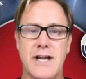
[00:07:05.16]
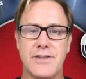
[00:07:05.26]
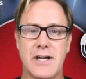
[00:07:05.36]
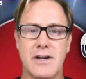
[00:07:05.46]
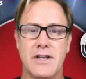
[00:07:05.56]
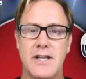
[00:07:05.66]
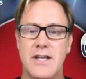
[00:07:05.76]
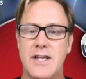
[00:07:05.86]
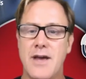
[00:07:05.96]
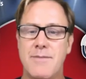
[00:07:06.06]
there.
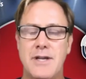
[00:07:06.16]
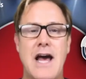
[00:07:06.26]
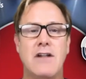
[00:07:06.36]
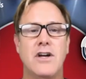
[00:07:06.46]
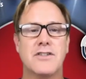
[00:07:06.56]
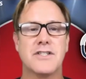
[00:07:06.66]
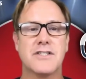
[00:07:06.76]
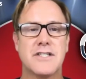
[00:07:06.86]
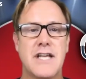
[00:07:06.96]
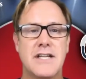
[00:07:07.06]
I mean, how long does
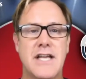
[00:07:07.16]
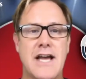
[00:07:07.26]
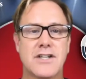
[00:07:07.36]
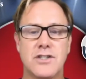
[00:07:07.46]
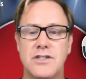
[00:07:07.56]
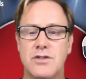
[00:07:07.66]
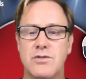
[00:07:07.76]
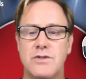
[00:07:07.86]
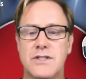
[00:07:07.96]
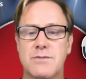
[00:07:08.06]
it take to actually do
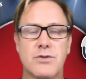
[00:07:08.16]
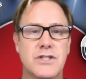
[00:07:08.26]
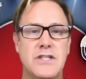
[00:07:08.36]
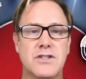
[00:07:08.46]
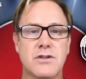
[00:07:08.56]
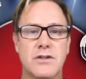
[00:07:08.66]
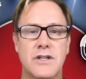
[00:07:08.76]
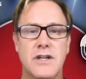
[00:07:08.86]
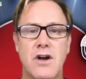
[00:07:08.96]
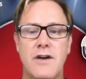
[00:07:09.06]
this procedure
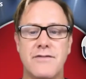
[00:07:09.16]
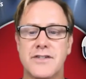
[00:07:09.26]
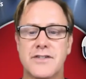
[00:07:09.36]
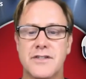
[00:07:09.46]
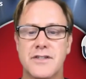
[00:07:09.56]
in office?